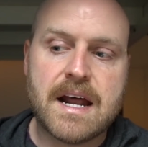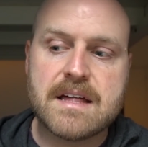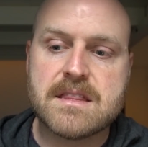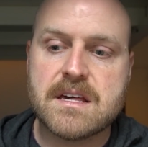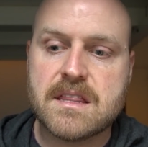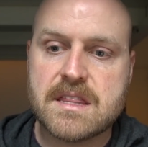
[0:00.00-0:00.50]
I
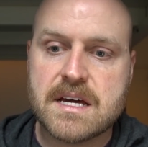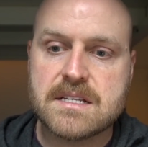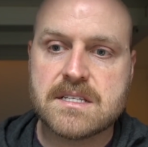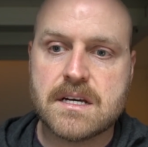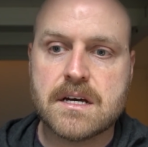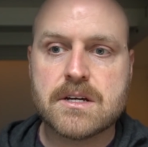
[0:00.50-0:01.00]
think
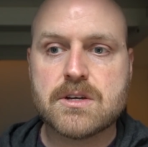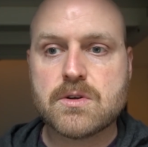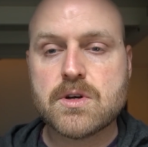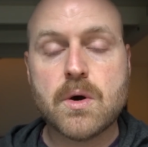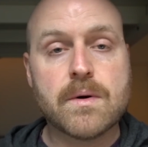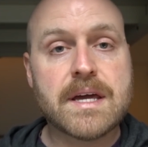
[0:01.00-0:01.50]
that uh,
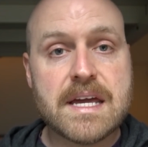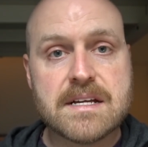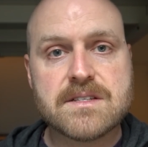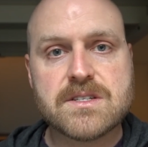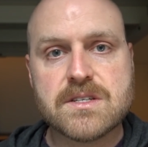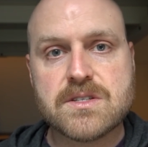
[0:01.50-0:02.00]
going into